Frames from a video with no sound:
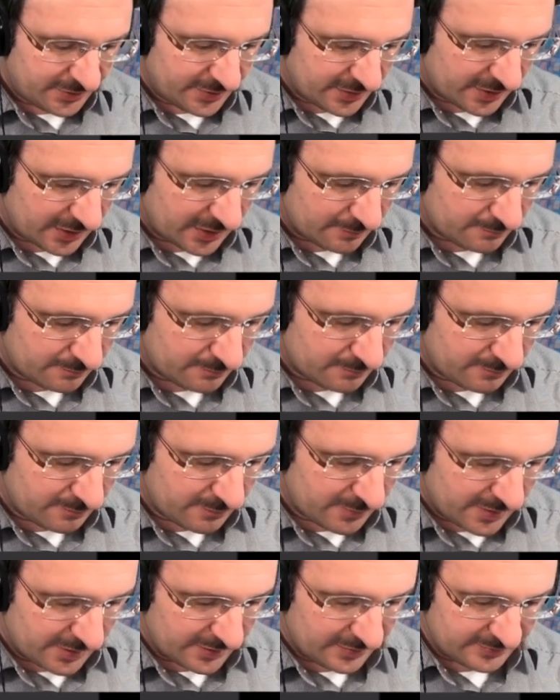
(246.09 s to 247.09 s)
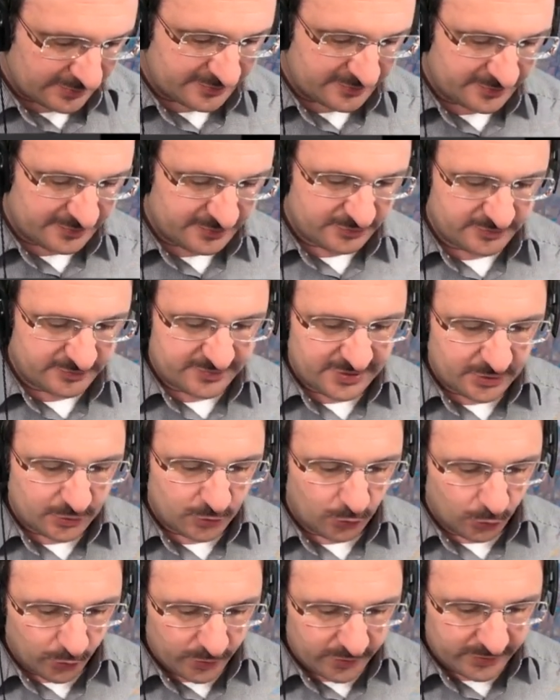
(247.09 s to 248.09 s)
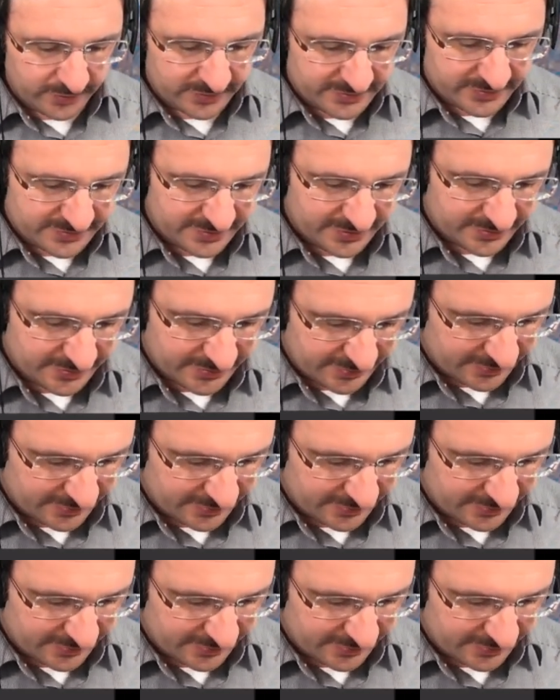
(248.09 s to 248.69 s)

And let's use the coordinates here.